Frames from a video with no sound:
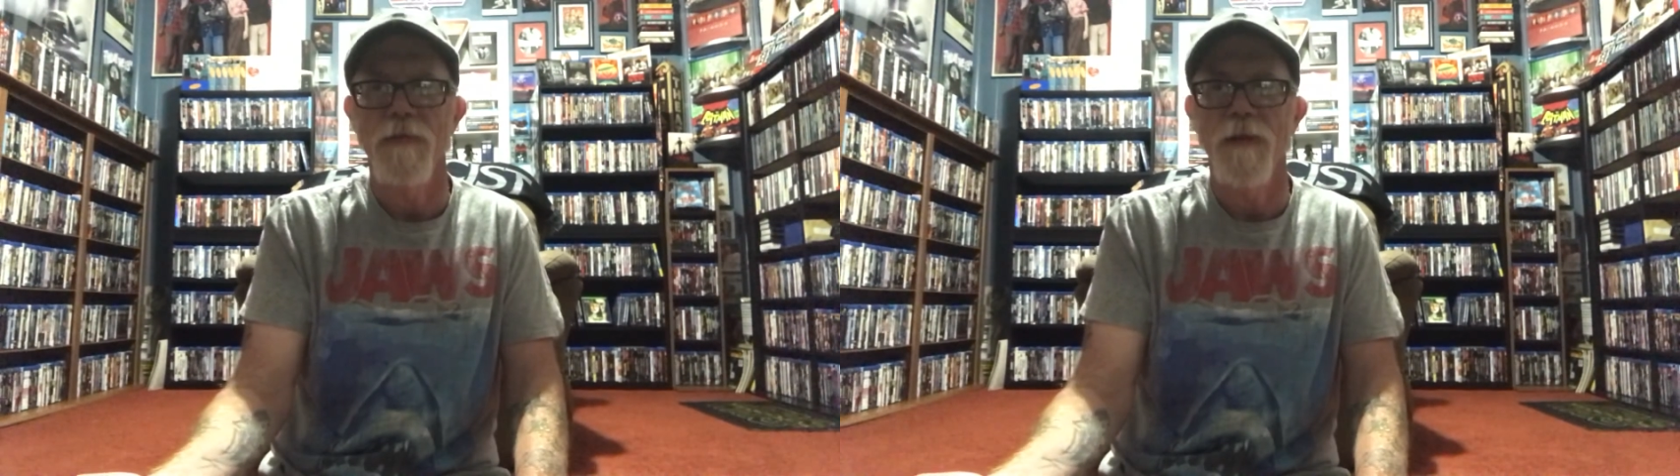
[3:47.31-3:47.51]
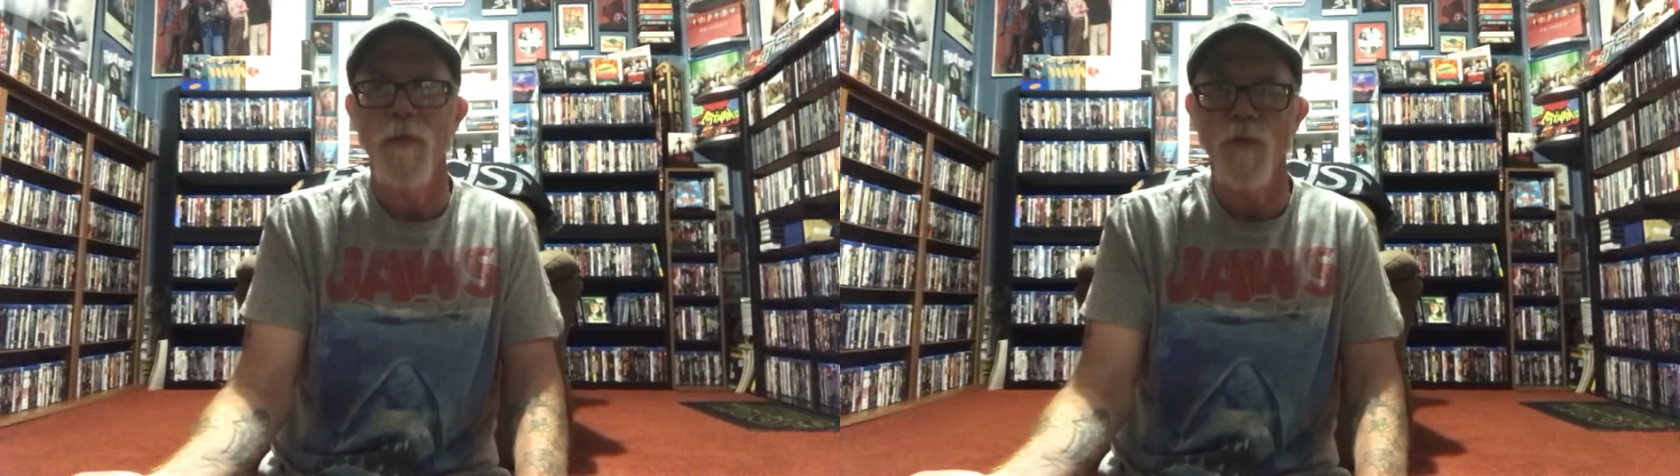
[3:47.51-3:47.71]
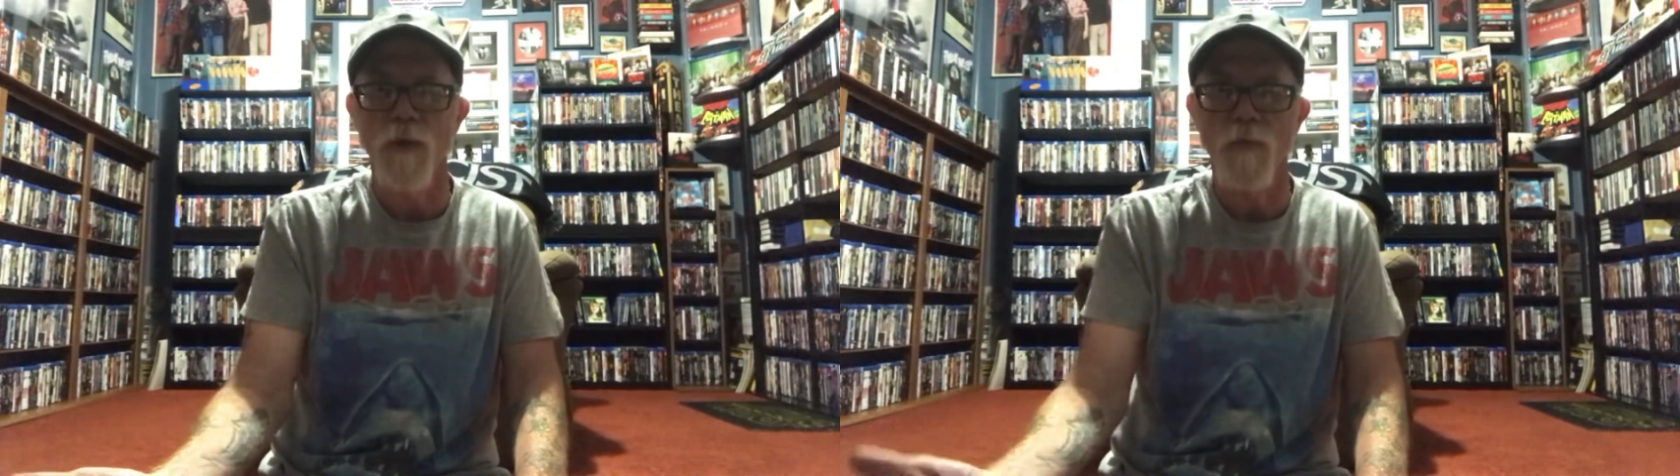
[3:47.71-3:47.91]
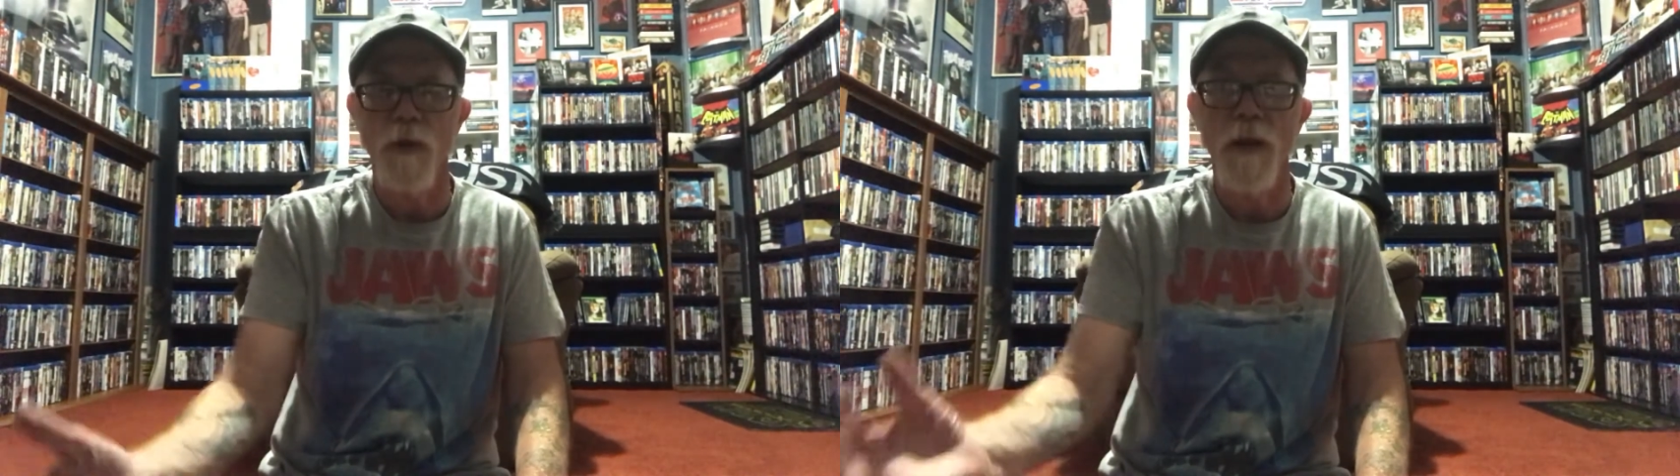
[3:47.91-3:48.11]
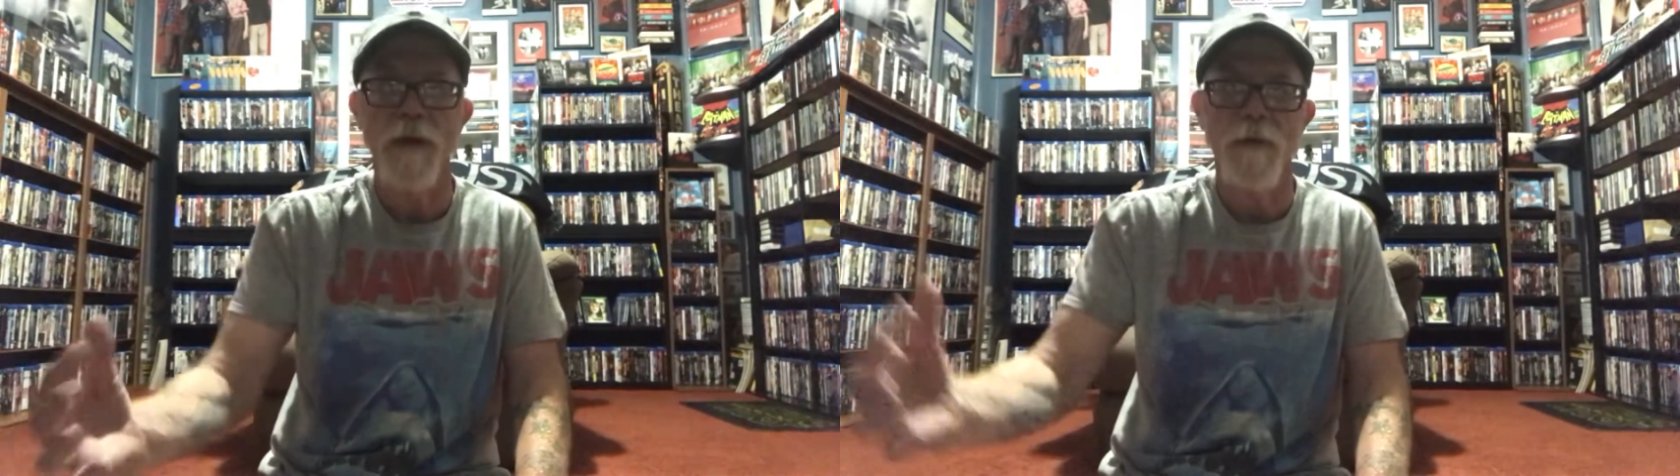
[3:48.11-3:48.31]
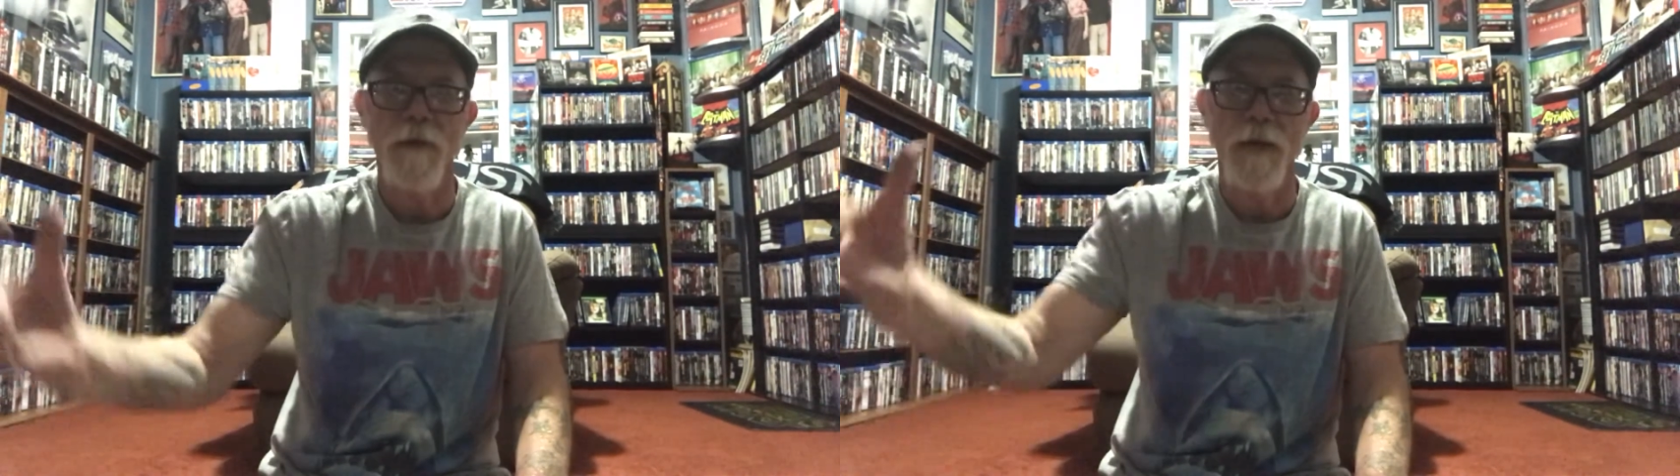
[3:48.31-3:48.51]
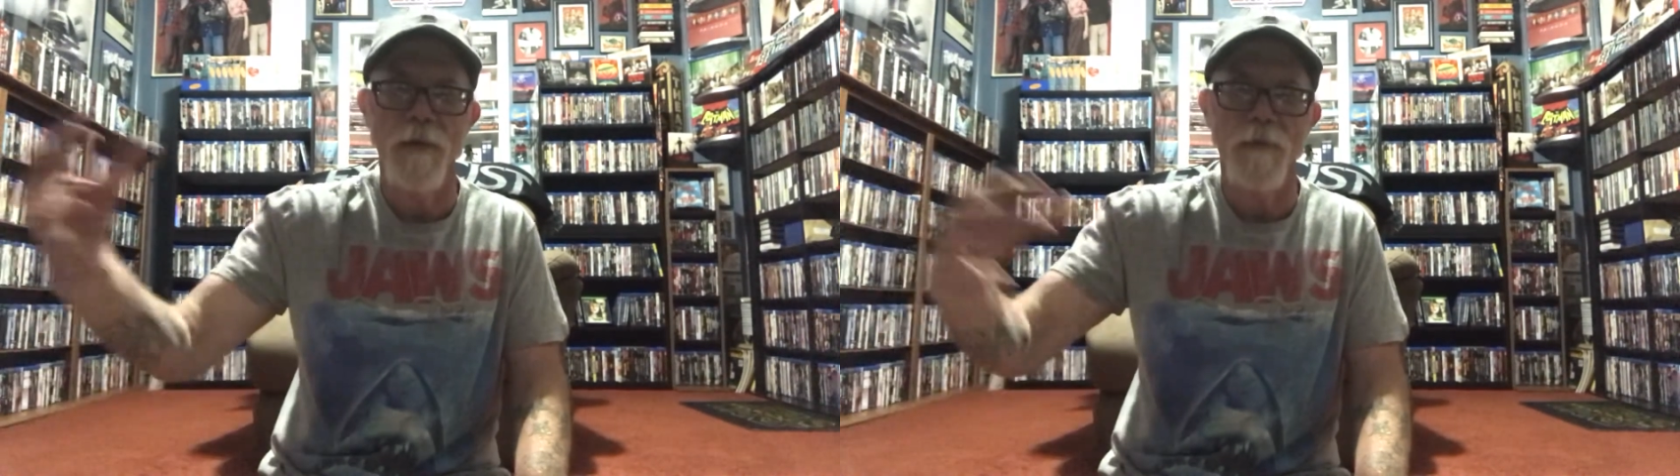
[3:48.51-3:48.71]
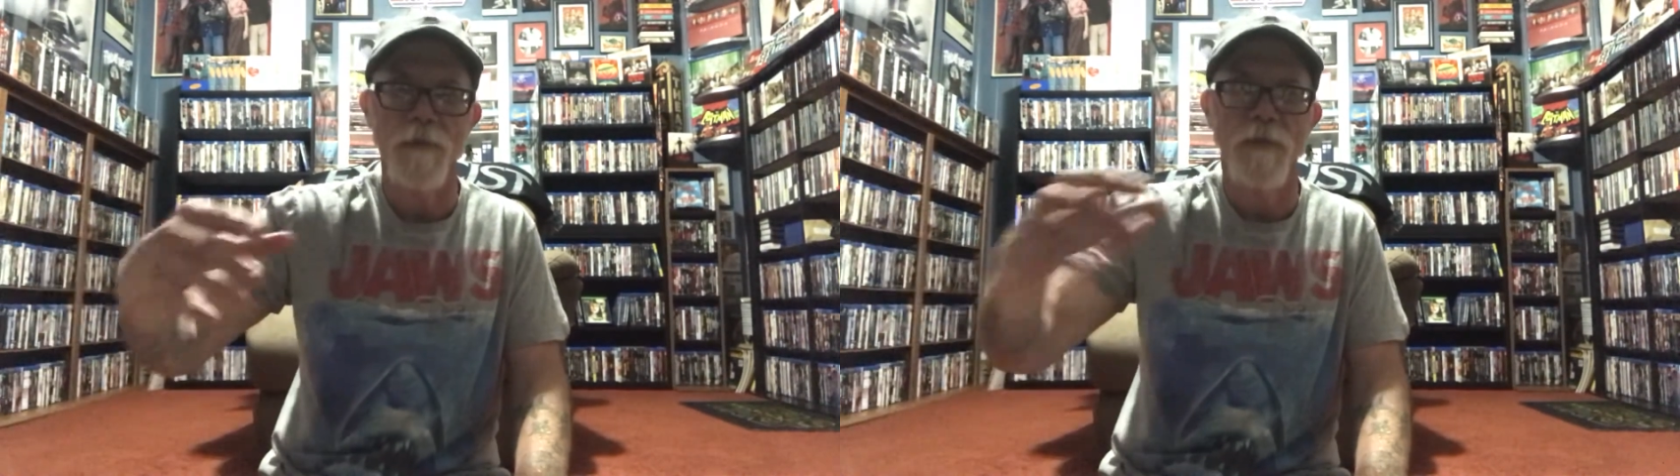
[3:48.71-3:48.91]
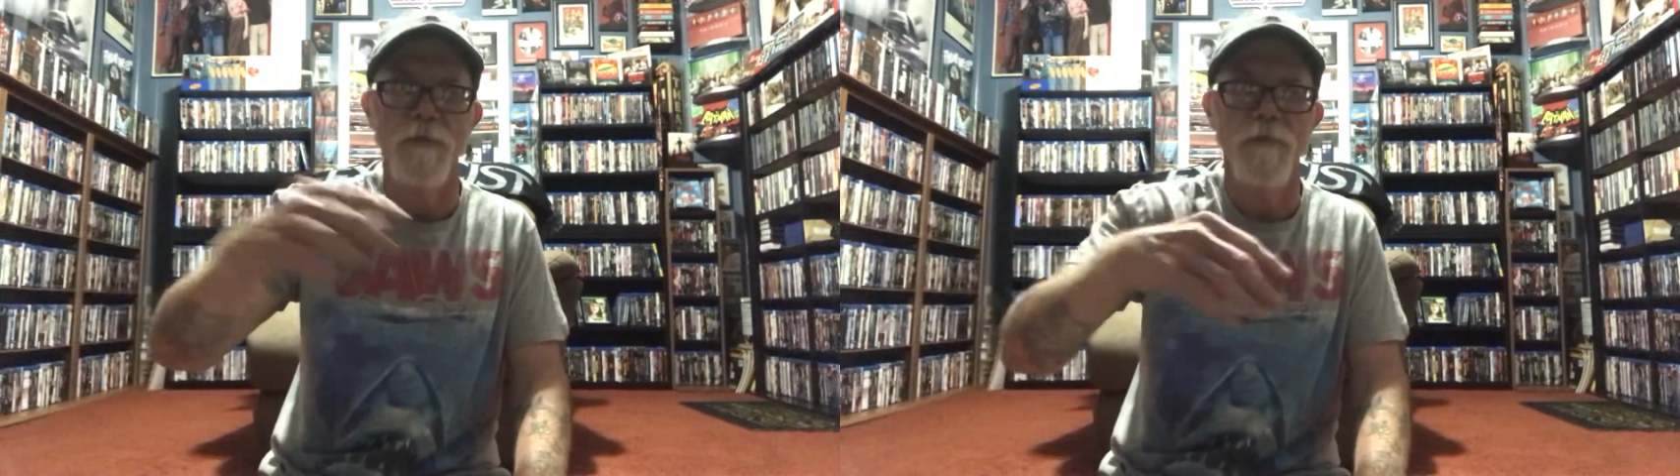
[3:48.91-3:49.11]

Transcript: a rider comes